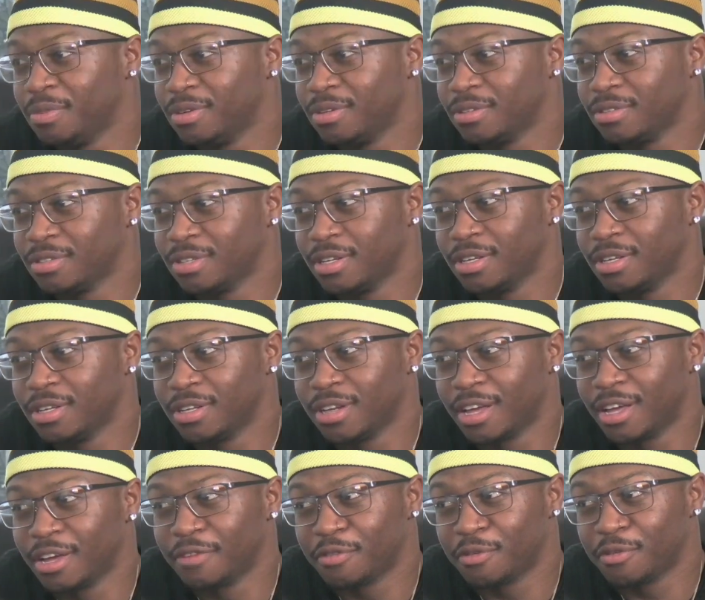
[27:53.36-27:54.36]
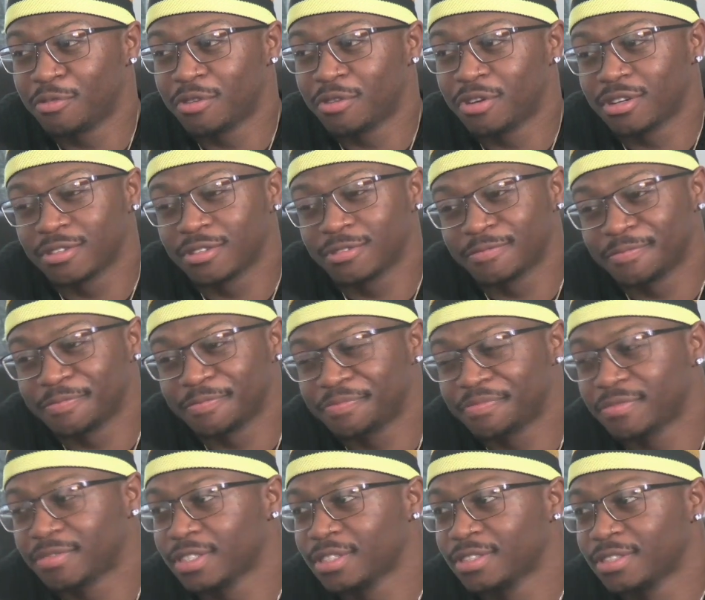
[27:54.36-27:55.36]
yeah, like if it worked.
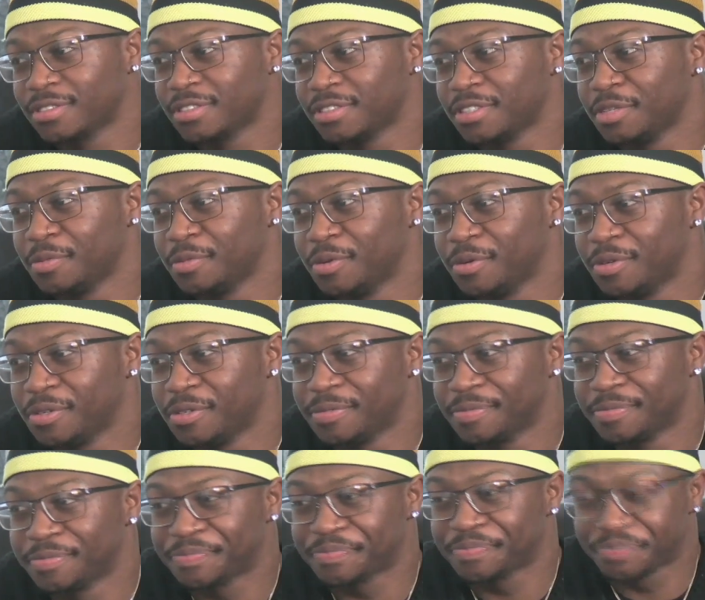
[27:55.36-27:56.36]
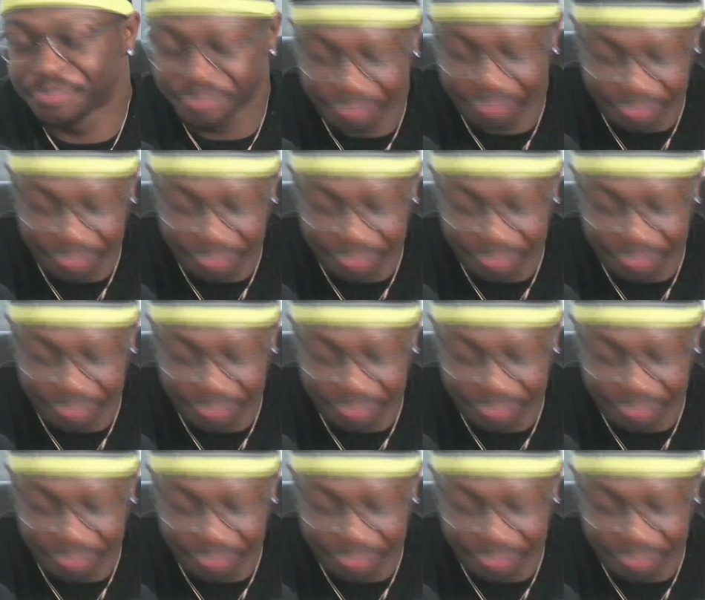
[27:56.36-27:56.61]
If you work yourself, on. you know, get